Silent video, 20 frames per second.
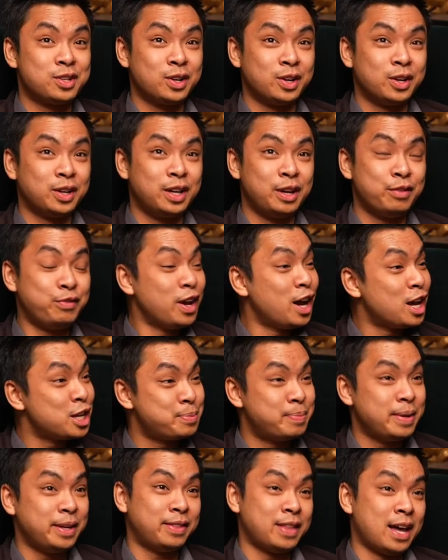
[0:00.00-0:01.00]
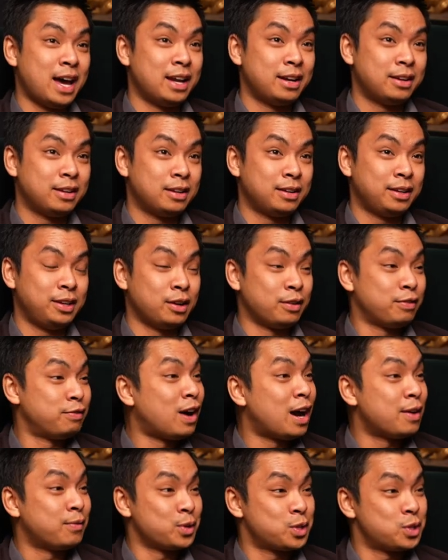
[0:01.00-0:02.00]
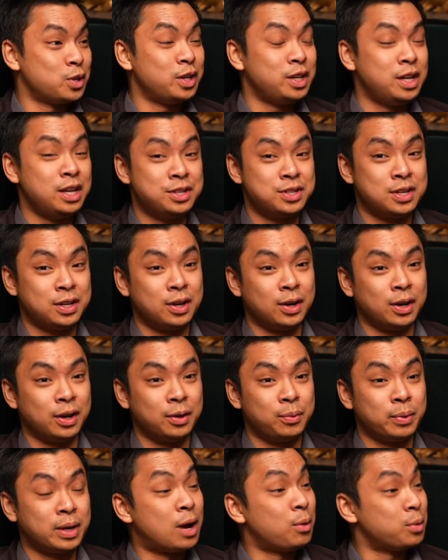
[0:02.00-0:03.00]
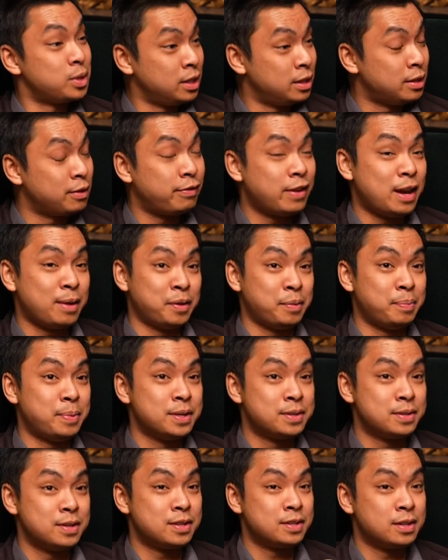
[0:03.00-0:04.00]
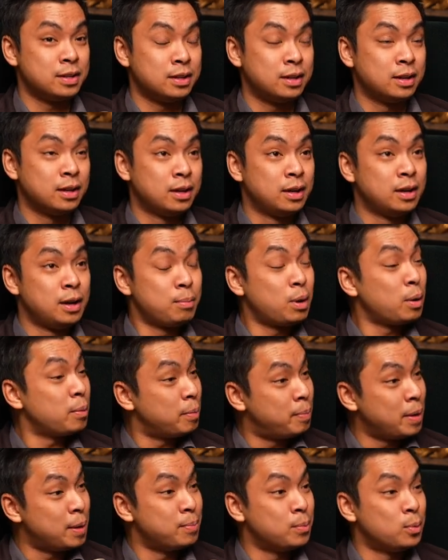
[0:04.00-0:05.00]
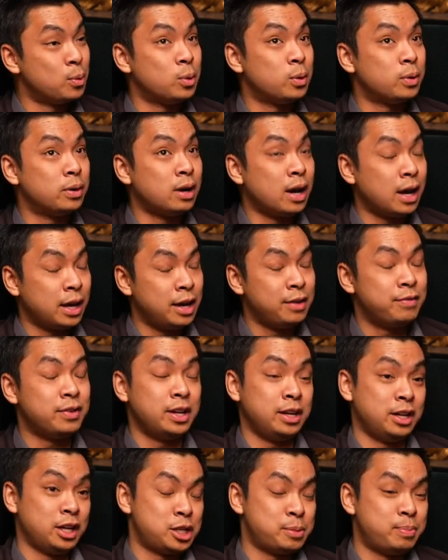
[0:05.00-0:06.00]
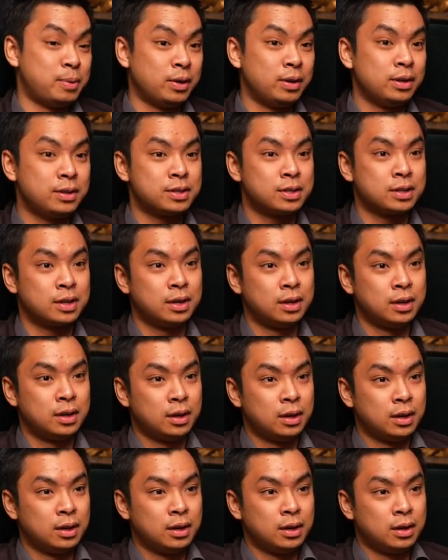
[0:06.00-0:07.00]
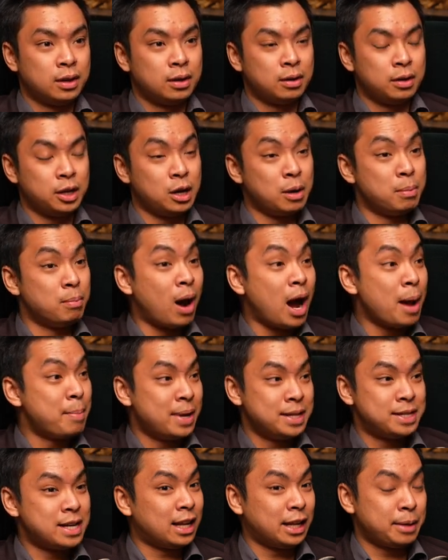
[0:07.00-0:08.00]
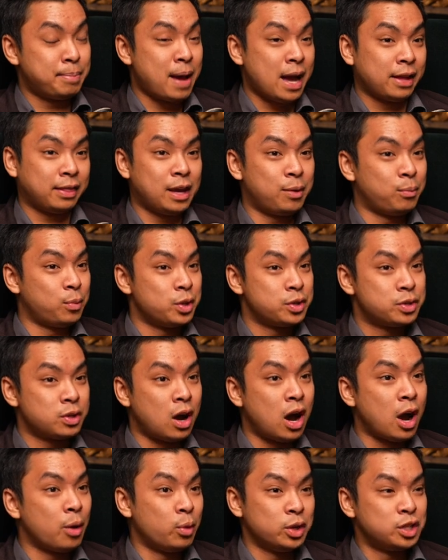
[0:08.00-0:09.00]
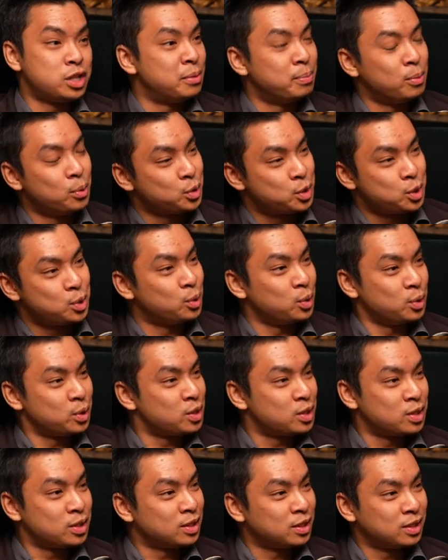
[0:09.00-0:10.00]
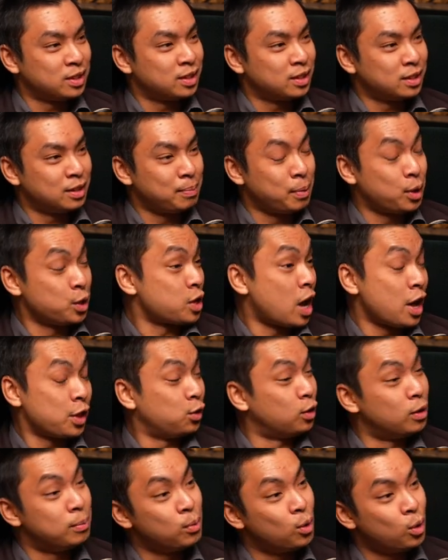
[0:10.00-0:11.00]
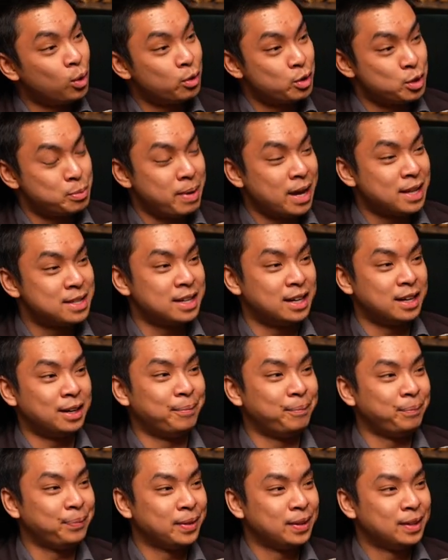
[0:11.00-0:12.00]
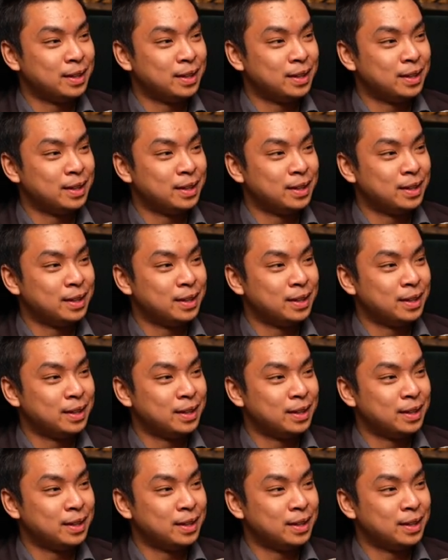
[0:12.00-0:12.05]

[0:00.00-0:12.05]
So if you asked me that, you know, five or so years ago when I was in the family business and probably a bit more naive and inexperienced, you know, my mentality back then was I wanted more stores because I thought more is better.